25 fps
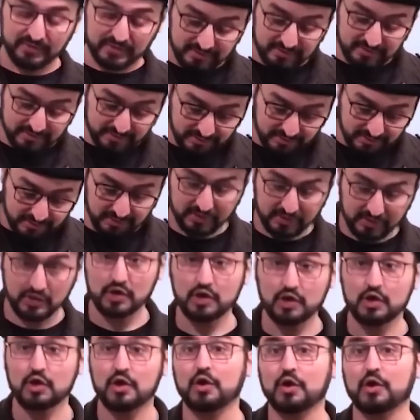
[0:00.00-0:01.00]
and the
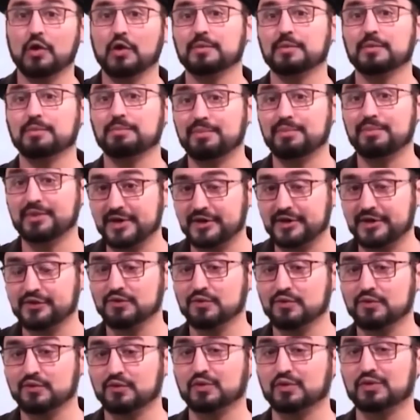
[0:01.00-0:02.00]
daughters 2/3,
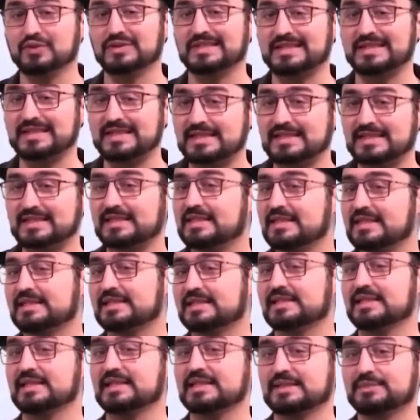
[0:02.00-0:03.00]

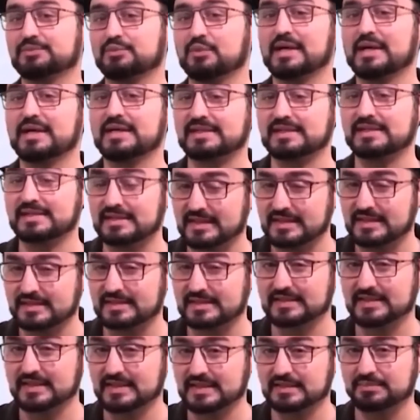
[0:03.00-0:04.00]
66.66%,
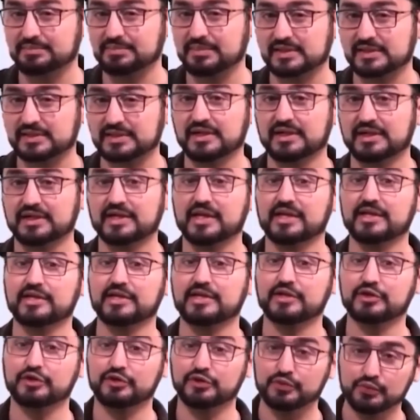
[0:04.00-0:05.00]
while the
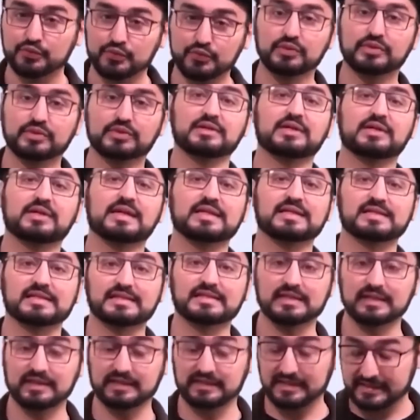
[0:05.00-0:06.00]
husband was entitled
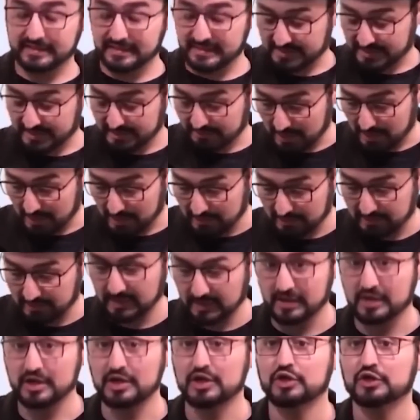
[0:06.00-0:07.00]
to 1/4
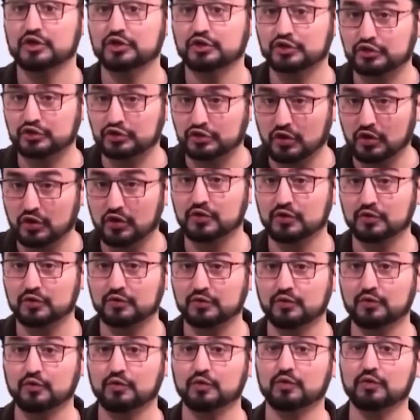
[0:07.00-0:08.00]
or
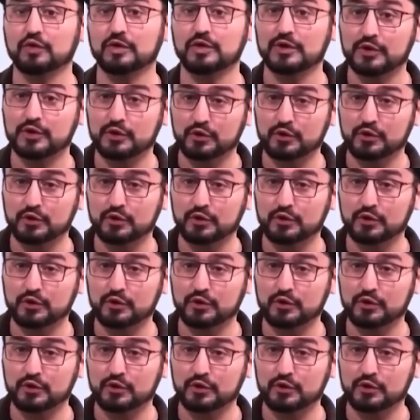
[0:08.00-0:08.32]
25%.